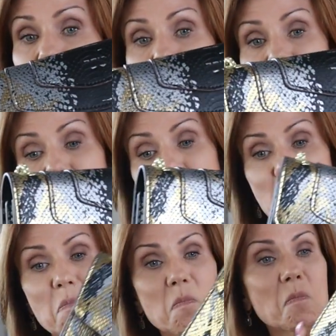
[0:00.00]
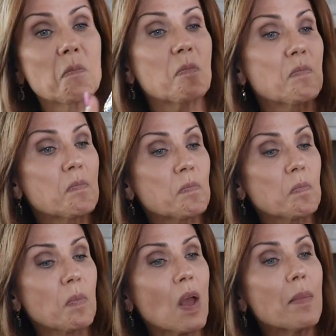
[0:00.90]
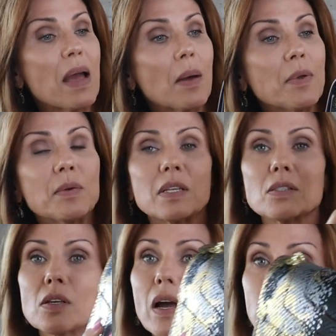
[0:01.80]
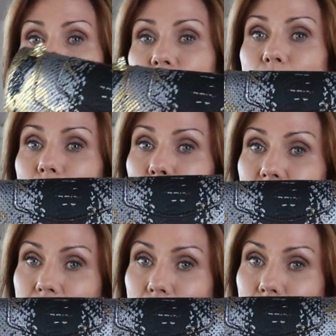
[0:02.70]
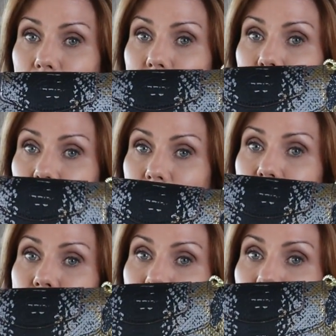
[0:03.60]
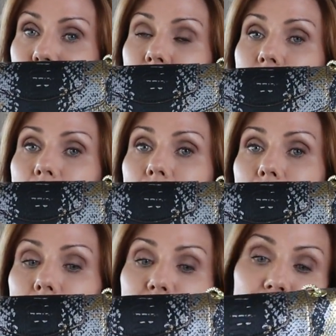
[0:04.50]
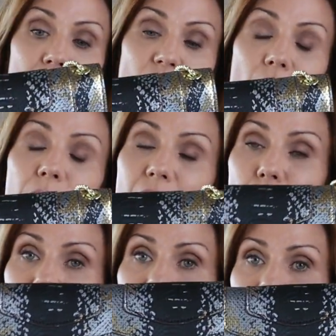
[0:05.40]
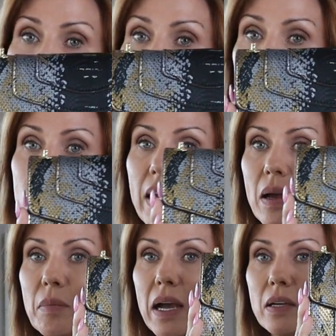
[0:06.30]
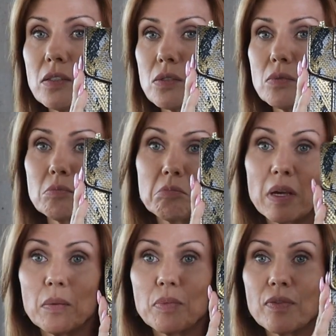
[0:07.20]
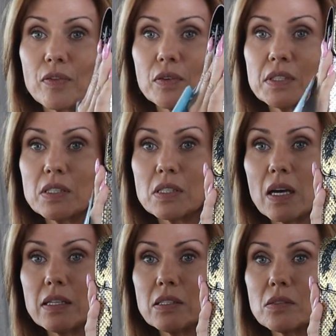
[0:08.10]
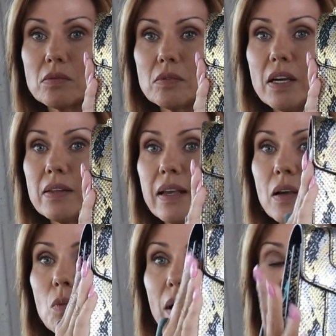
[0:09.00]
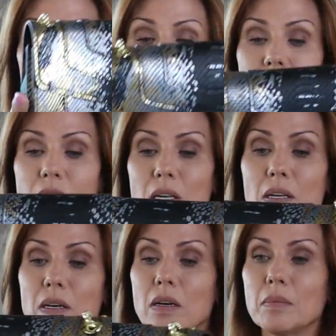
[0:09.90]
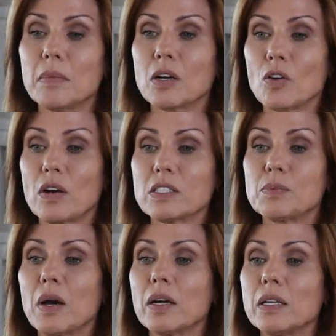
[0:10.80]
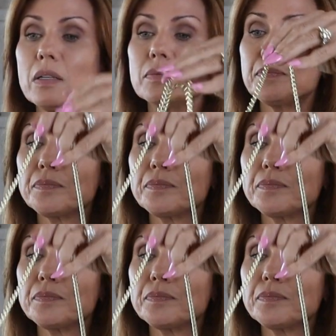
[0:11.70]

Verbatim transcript: I'm I'm happy with this. I wish it were bigger. I really do. Um, some people like smaller handbags and prefer this size and they could wear it as a, um, a crossbody.